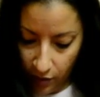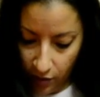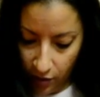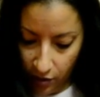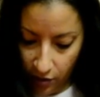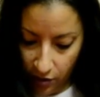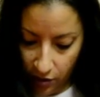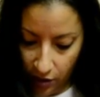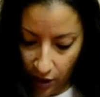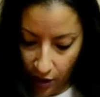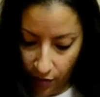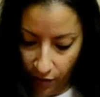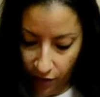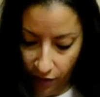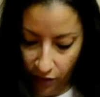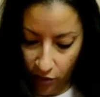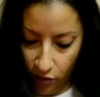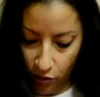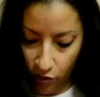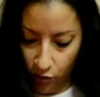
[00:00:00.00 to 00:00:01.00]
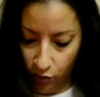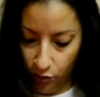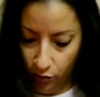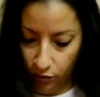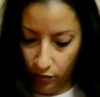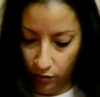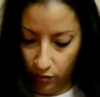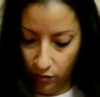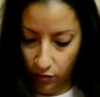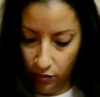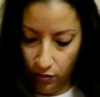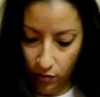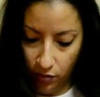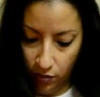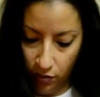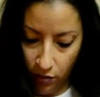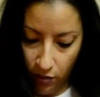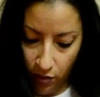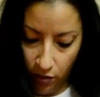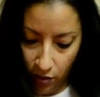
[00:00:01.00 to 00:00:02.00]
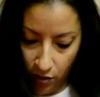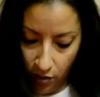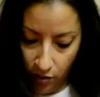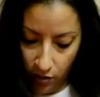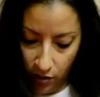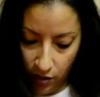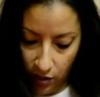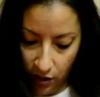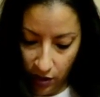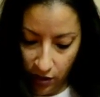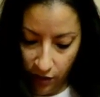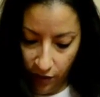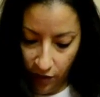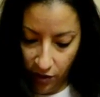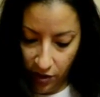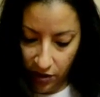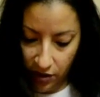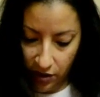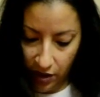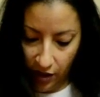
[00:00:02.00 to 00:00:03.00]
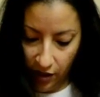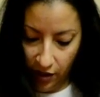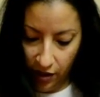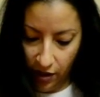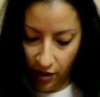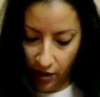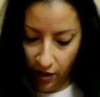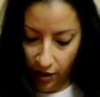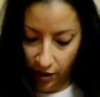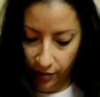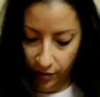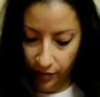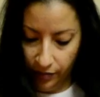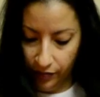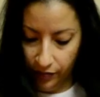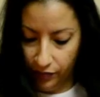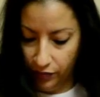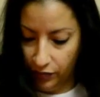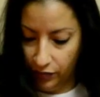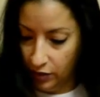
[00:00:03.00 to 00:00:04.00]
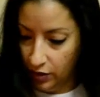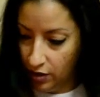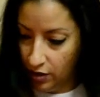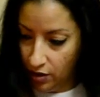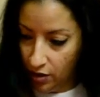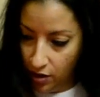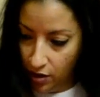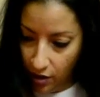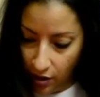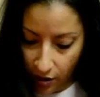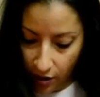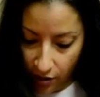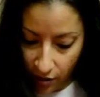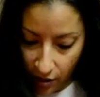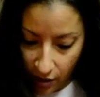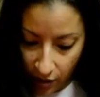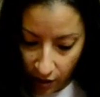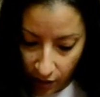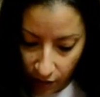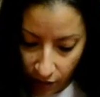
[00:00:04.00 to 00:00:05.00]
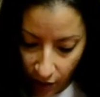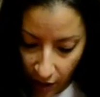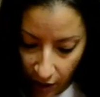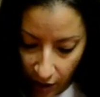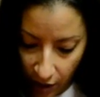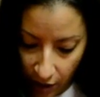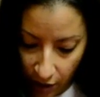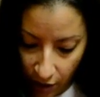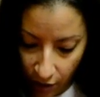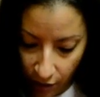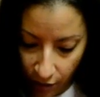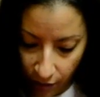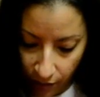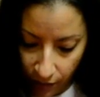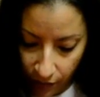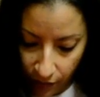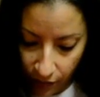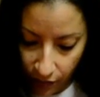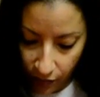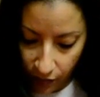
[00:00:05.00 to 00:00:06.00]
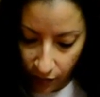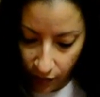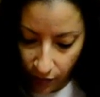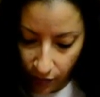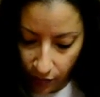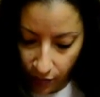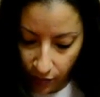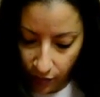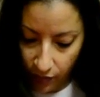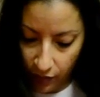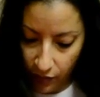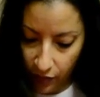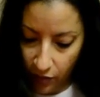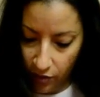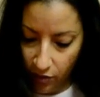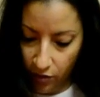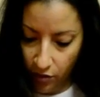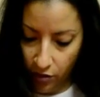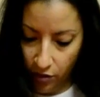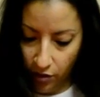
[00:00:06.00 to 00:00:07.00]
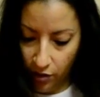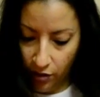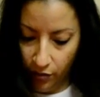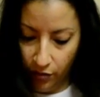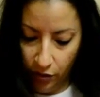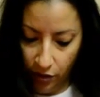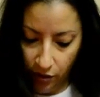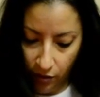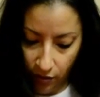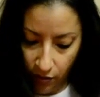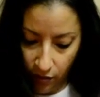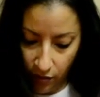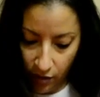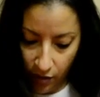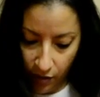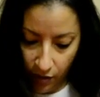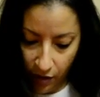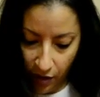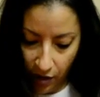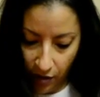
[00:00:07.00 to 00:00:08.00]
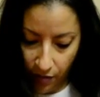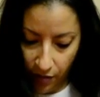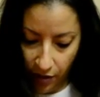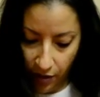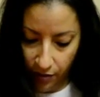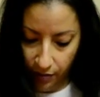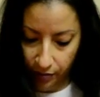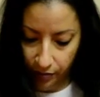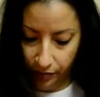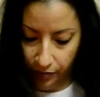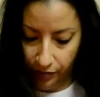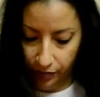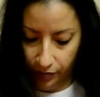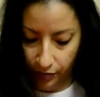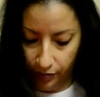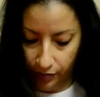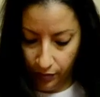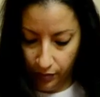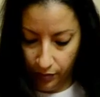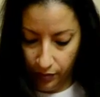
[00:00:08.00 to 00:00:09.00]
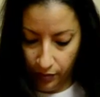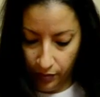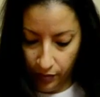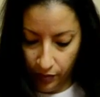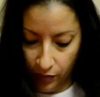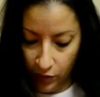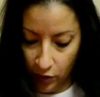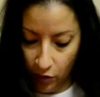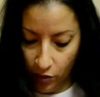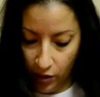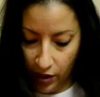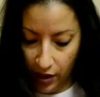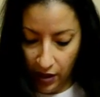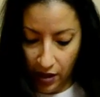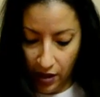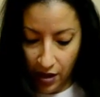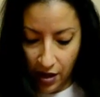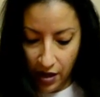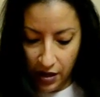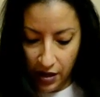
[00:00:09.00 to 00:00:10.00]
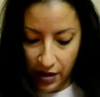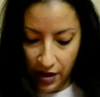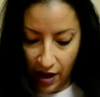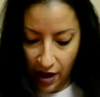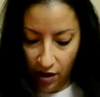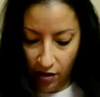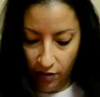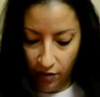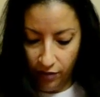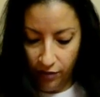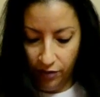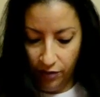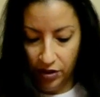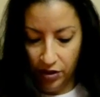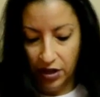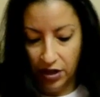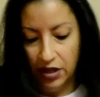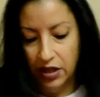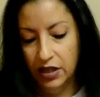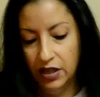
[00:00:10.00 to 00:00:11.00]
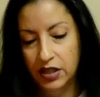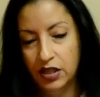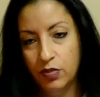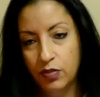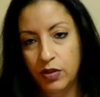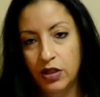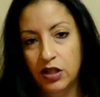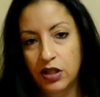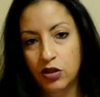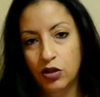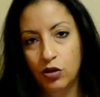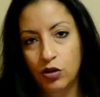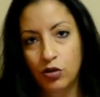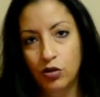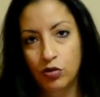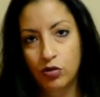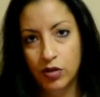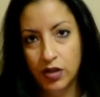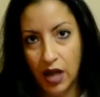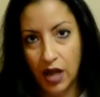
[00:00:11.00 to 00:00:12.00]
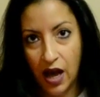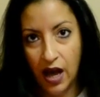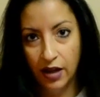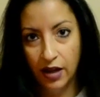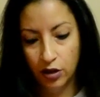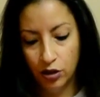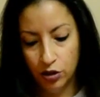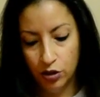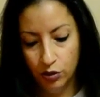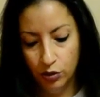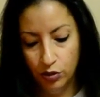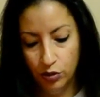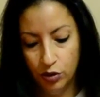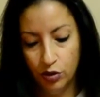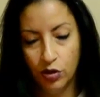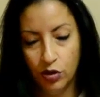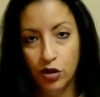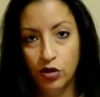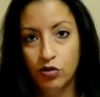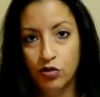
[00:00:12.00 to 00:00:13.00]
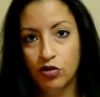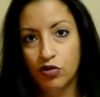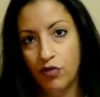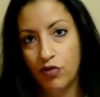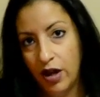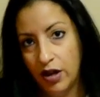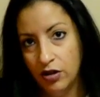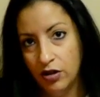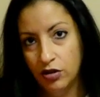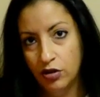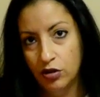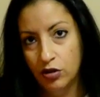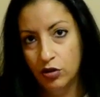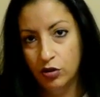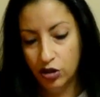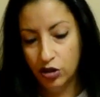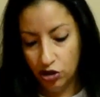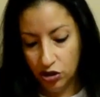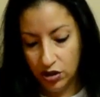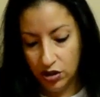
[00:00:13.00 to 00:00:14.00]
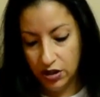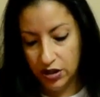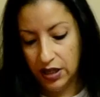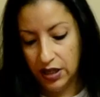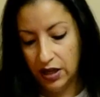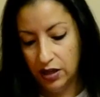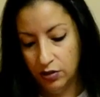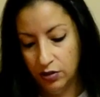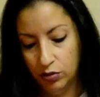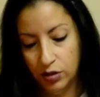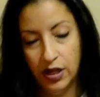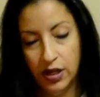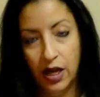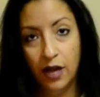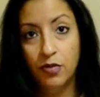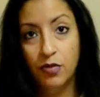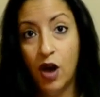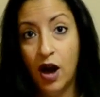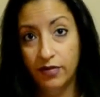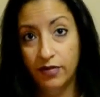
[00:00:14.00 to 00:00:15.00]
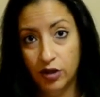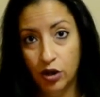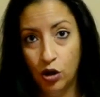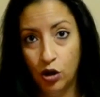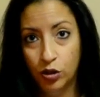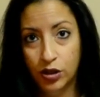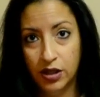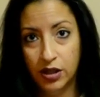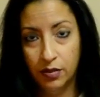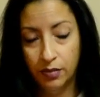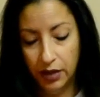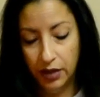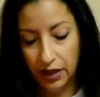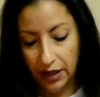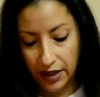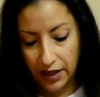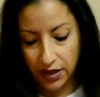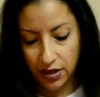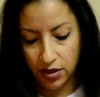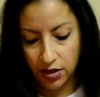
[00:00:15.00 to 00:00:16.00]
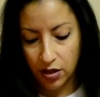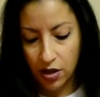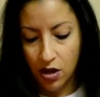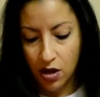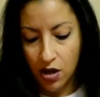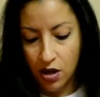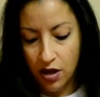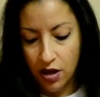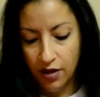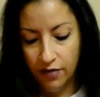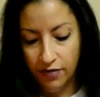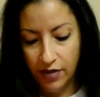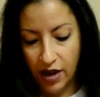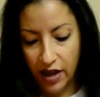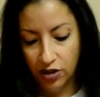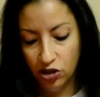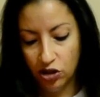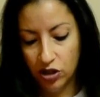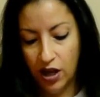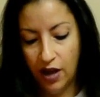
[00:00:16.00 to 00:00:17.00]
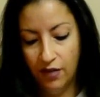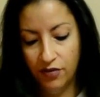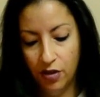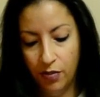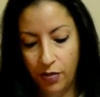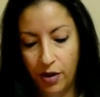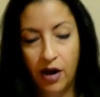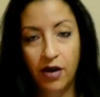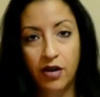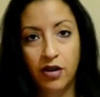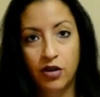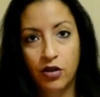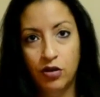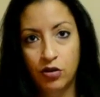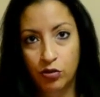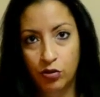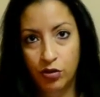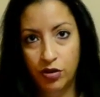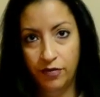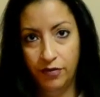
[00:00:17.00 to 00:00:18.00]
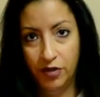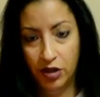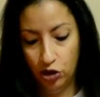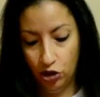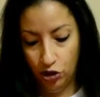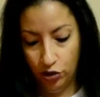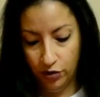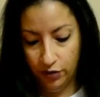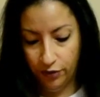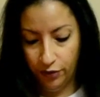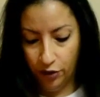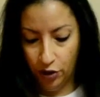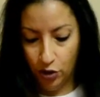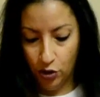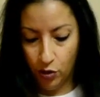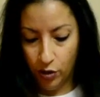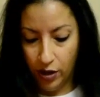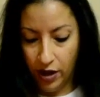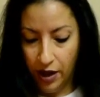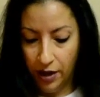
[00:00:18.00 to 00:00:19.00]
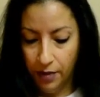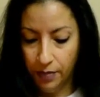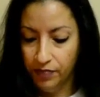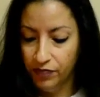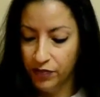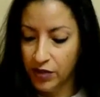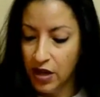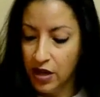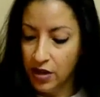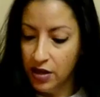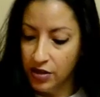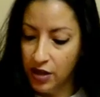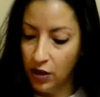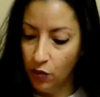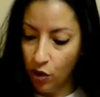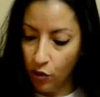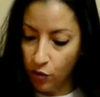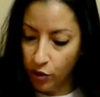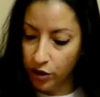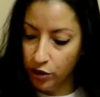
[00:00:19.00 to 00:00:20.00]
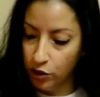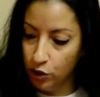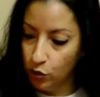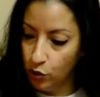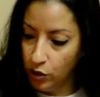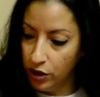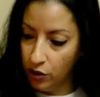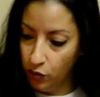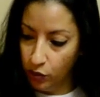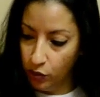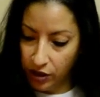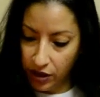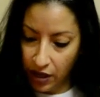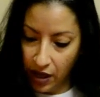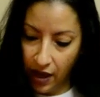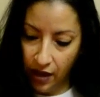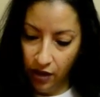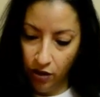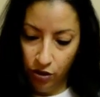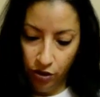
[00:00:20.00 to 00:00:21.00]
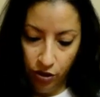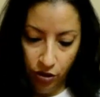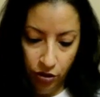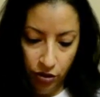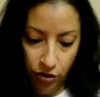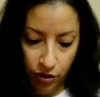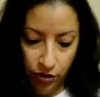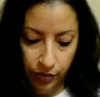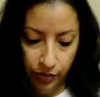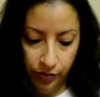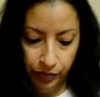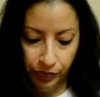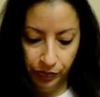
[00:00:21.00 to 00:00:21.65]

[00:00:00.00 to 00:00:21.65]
another dab of glue, that's for the second eye, and then right here you're going to put the pom-pom. Okay, now for the kids, please don't use the hot glue. You can use regular glue. It's just going to take a little time. You have to hold it in place. If not, just have your parent glue the features for you. Okay, then what we're going to do here with the antlers,